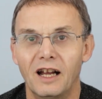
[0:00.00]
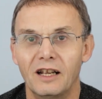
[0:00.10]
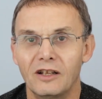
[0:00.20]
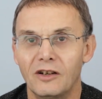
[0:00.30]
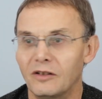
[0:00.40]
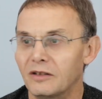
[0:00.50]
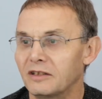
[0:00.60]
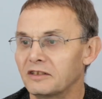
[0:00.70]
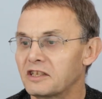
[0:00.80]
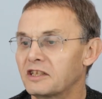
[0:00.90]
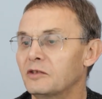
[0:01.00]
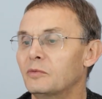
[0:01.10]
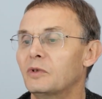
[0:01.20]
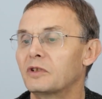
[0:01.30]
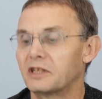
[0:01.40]
a lot on still
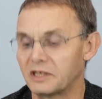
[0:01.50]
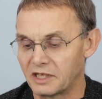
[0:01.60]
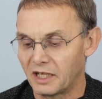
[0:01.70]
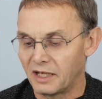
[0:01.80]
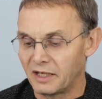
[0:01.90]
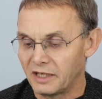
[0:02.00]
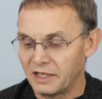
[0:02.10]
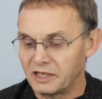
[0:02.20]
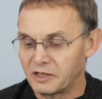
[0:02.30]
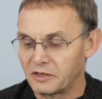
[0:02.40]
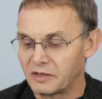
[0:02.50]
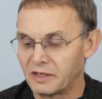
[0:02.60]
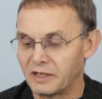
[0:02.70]
waters are these.